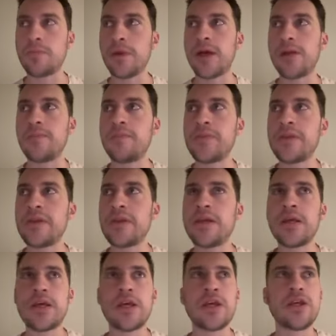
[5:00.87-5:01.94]
But,
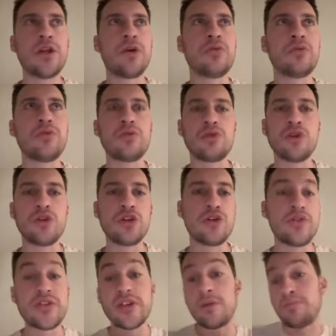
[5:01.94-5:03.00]
you know, you could do
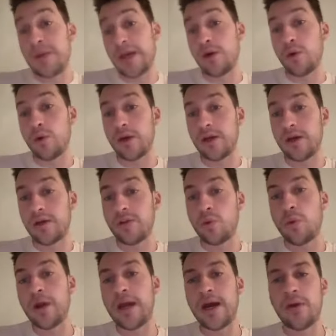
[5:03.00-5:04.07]
this on Bitcoin on the
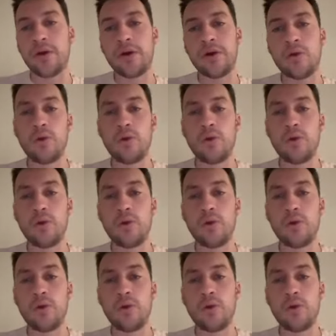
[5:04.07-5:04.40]
one hour,